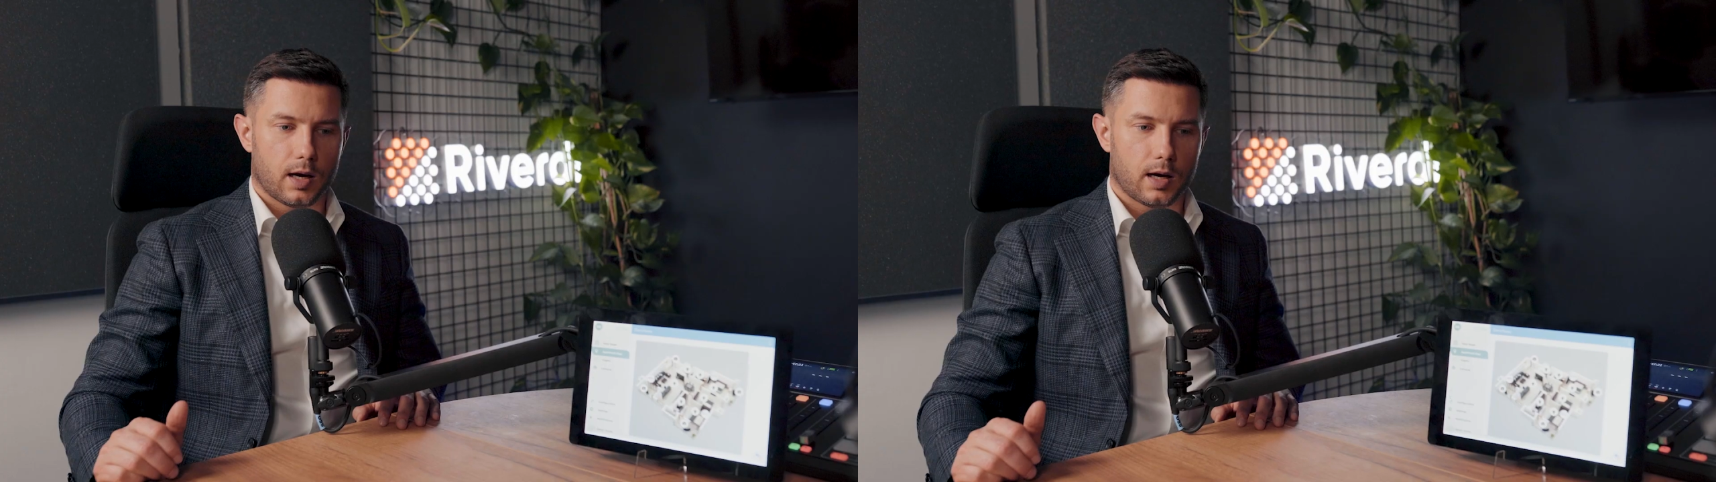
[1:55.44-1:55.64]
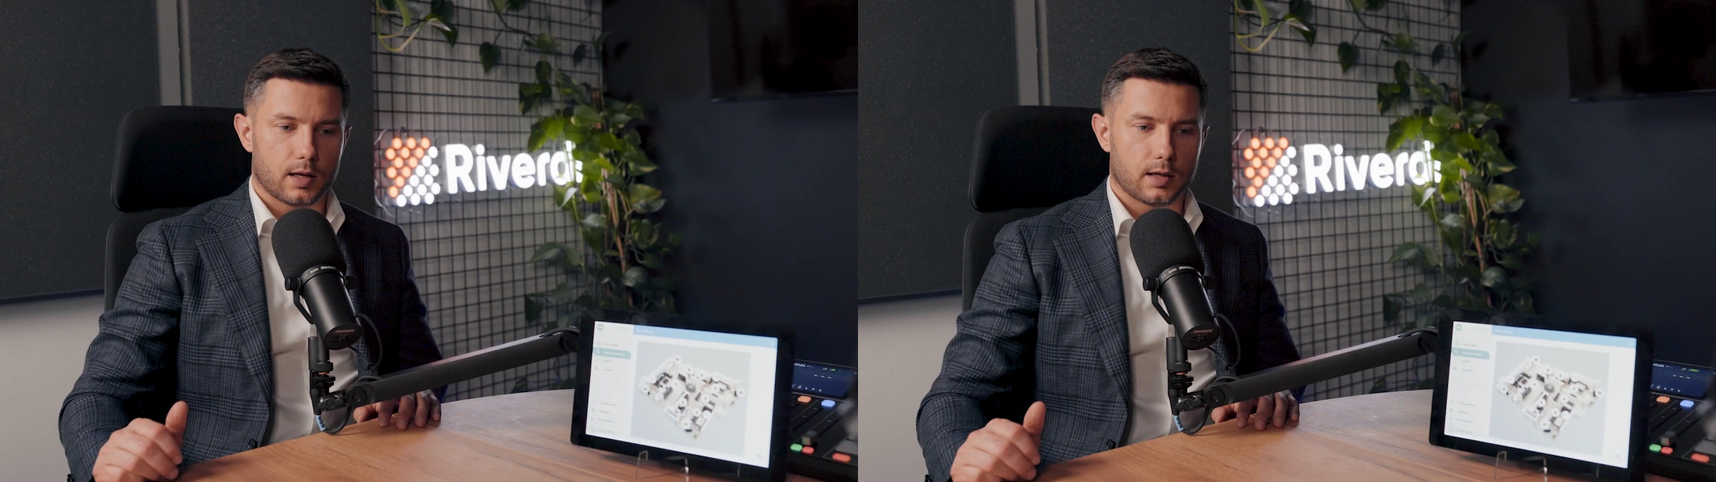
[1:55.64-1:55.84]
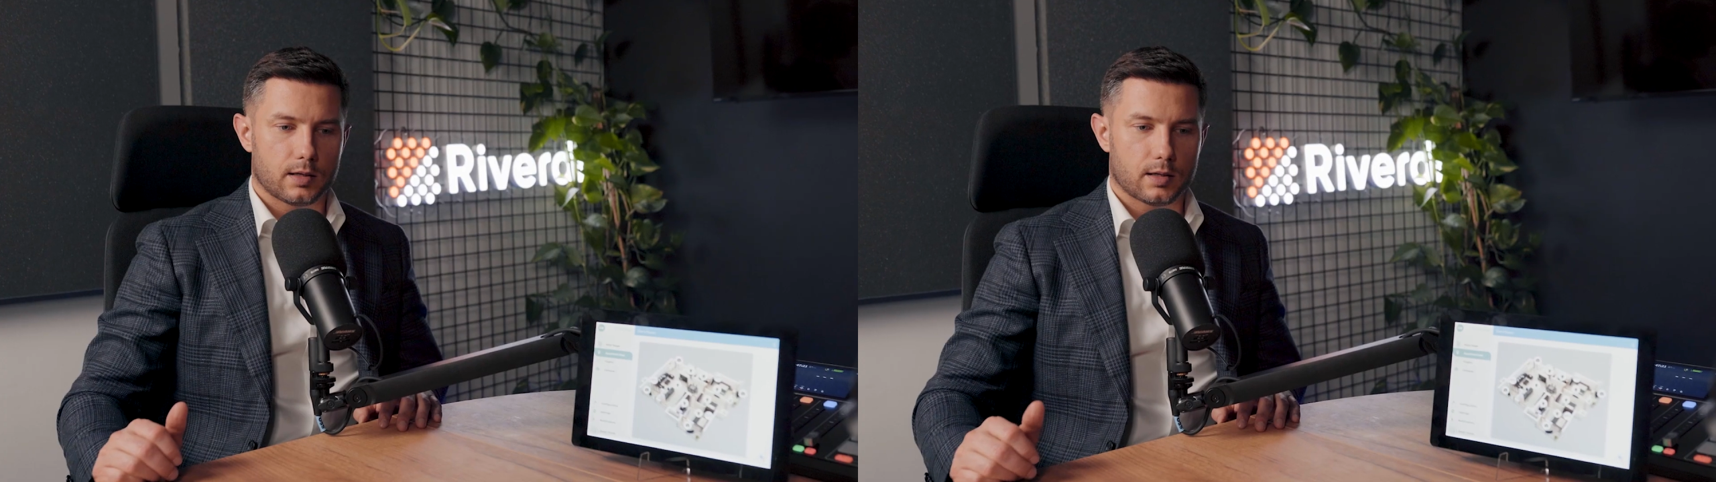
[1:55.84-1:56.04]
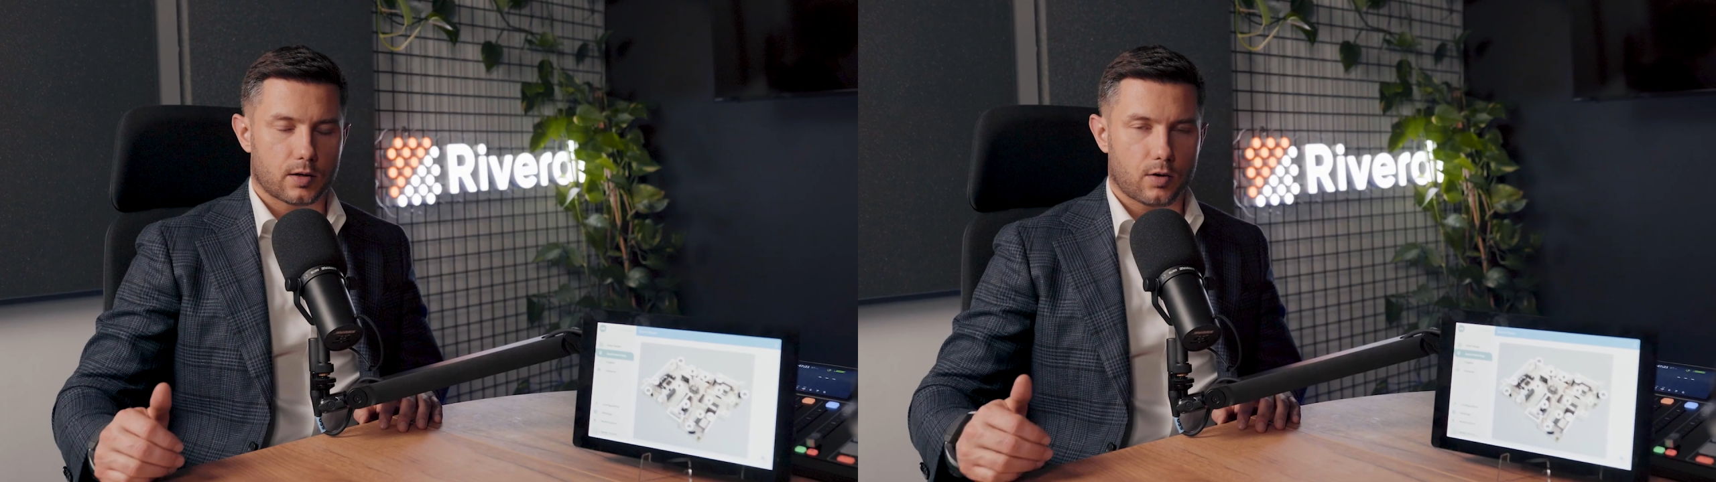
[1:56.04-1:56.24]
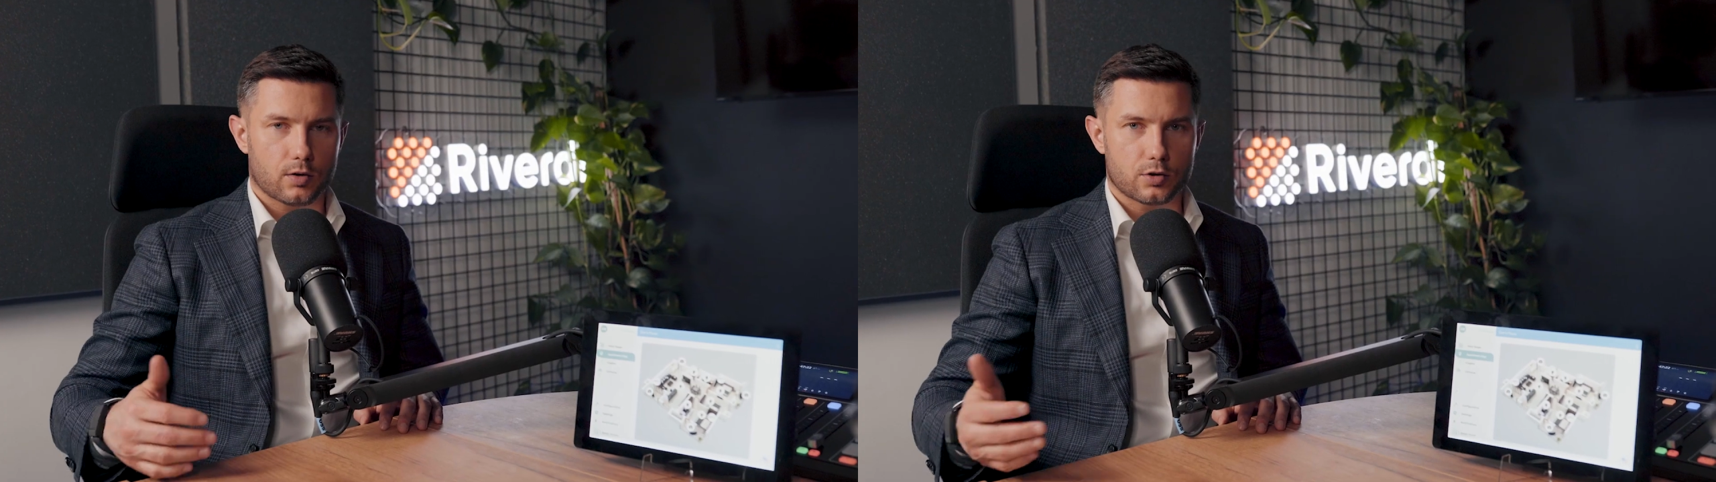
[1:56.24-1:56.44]
and the
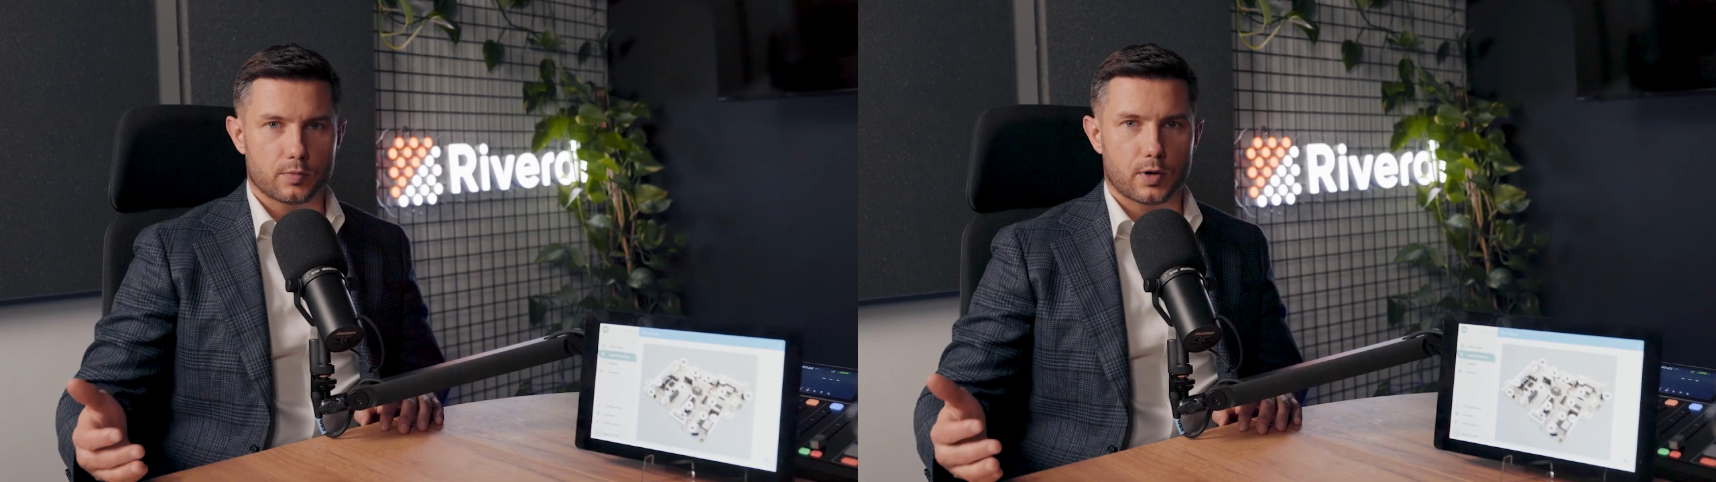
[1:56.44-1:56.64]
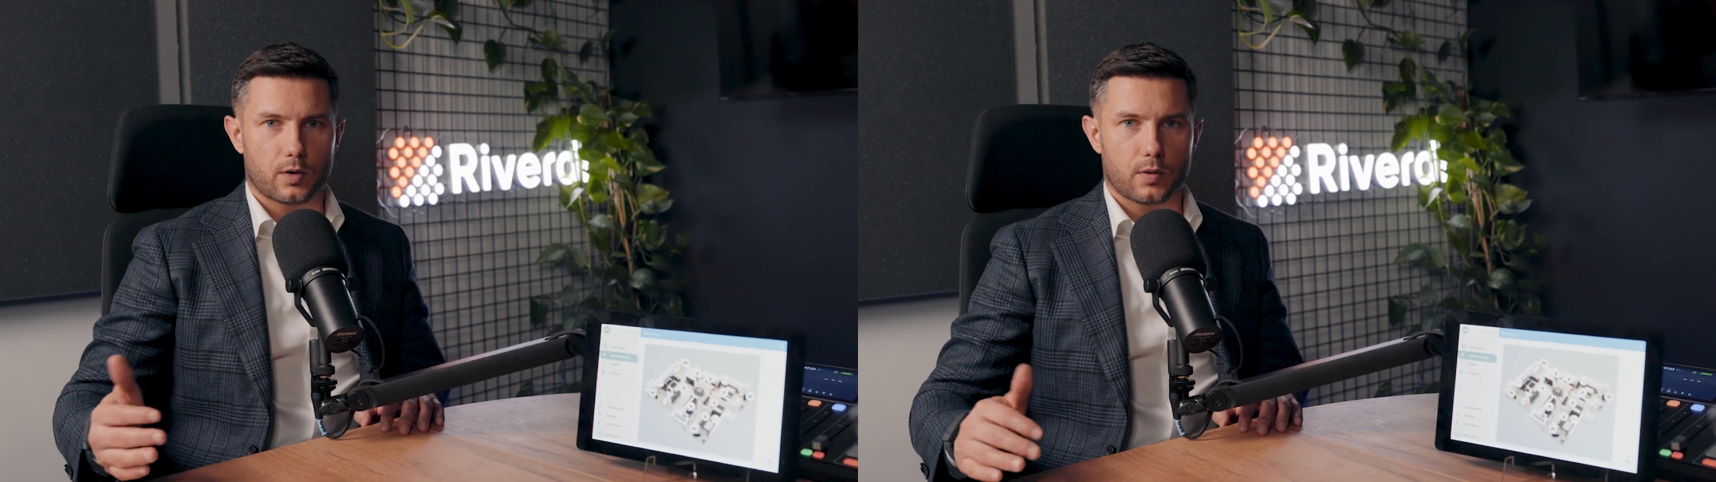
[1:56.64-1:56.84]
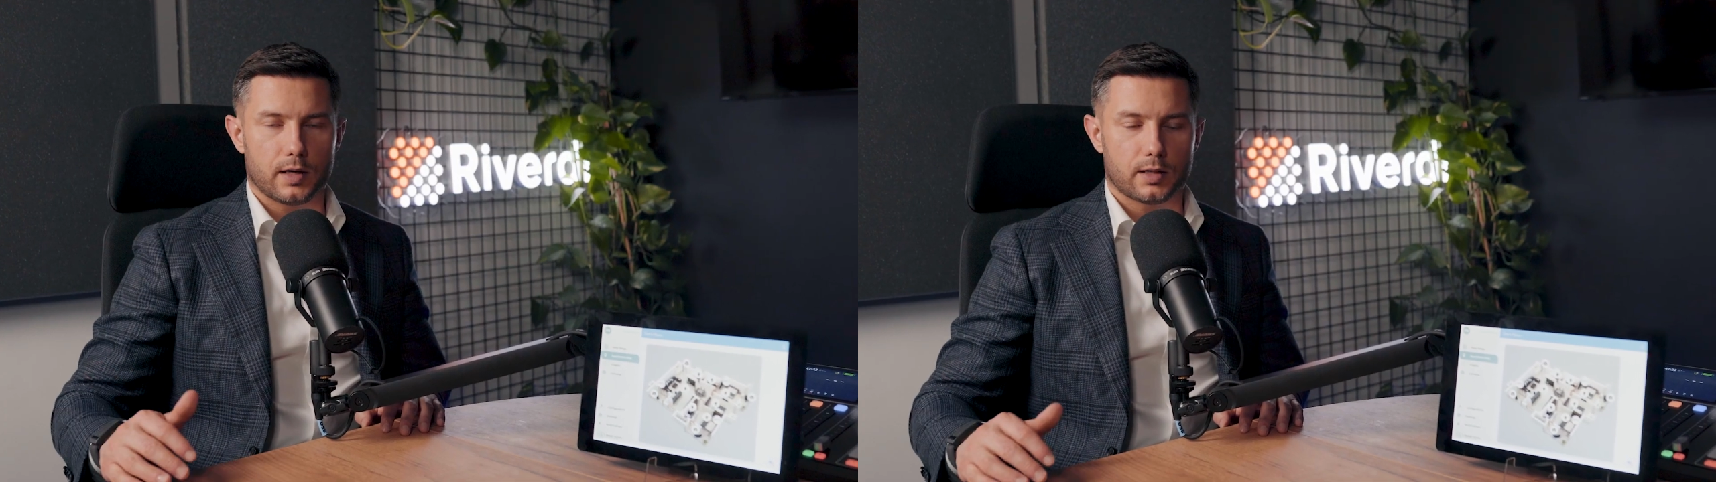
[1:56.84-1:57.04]
consumer grade